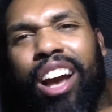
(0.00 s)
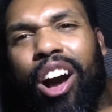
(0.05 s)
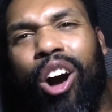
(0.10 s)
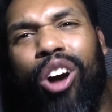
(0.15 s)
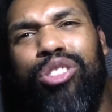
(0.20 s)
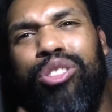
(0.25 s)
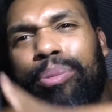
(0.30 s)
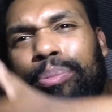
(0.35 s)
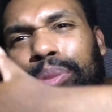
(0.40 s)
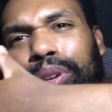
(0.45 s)

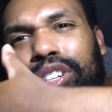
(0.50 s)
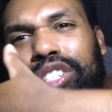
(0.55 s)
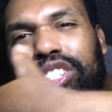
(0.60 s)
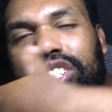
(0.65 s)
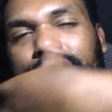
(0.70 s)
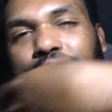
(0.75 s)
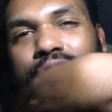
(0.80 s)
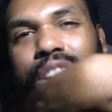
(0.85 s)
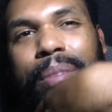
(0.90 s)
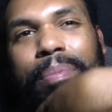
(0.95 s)
All the
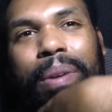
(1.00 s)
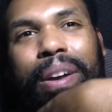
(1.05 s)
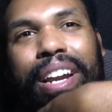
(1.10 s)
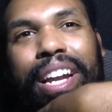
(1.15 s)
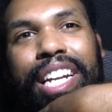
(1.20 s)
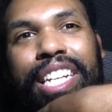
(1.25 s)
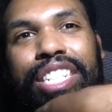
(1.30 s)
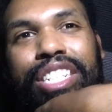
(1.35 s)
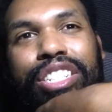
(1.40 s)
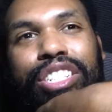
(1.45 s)
books talk about
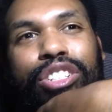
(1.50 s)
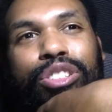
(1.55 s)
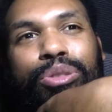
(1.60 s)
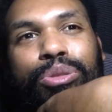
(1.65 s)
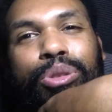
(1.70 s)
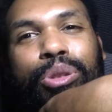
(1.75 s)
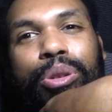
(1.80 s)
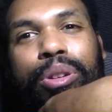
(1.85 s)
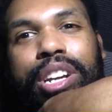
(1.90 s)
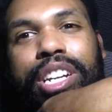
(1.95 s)
it. It's so
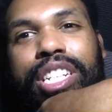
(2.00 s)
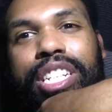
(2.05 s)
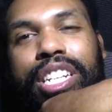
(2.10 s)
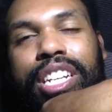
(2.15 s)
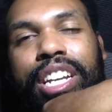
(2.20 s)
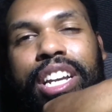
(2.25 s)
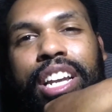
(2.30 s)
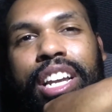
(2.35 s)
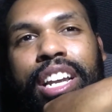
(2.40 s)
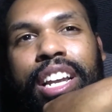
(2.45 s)

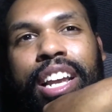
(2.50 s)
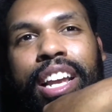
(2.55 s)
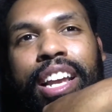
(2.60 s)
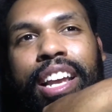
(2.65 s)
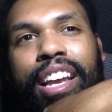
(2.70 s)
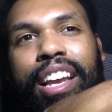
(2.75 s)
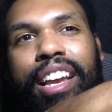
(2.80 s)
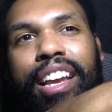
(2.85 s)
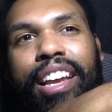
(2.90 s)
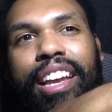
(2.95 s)
crazy,
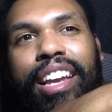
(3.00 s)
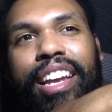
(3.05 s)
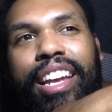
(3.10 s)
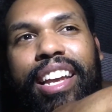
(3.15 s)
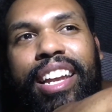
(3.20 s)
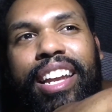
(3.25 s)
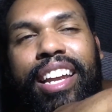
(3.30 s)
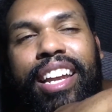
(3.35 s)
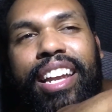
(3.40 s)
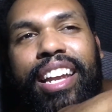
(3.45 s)

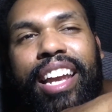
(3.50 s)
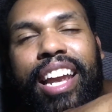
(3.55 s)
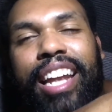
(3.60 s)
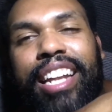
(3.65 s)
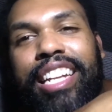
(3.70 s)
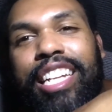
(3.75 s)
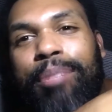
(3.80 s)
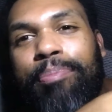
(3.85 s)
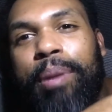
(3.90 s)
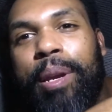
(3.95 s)
it,
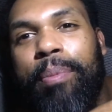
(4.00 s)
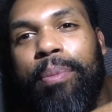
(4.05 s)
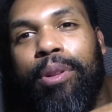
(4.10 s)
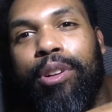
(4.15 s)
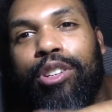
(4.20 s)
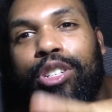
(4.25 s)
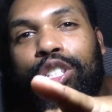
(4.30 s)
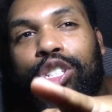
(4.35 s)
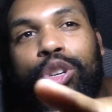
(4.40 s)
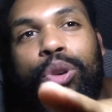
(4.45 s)
and these people
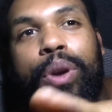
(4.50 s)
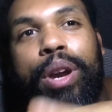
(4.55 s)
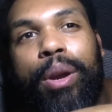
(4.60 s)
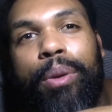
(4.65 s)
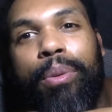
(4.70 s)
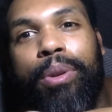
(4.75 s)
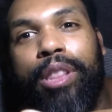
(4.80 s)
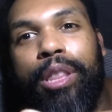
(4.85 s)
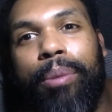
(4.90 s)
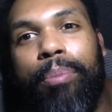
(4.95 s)
are
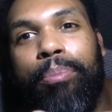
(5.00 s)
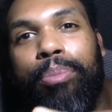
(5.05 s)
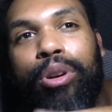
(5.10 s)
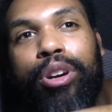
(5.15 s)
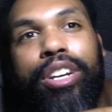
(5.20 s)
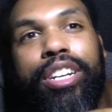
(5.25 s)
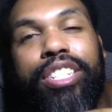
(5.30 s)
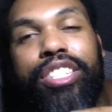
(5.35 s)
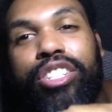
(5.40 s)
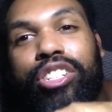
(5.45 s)
doing what the
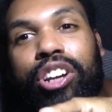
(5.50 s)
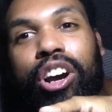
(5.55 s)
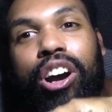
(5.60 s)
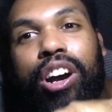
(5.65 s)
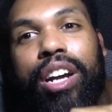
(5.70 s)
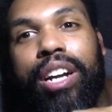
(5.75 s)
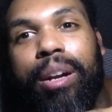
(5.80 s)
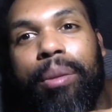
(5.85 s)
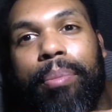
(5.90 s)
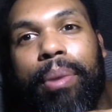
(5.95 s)
book is
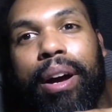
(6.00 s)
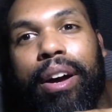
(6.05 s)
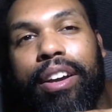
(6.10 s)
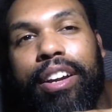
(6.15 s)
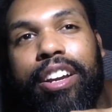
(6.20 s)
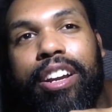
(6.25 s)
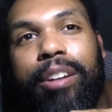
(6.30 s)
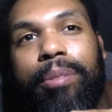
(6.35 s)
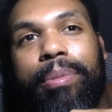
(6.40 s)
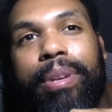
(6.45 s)
talking about.
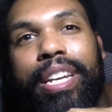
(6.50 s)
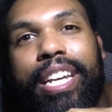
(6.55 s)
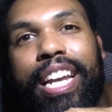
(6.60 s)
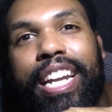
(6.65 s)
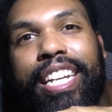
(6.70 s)
You know what I mean?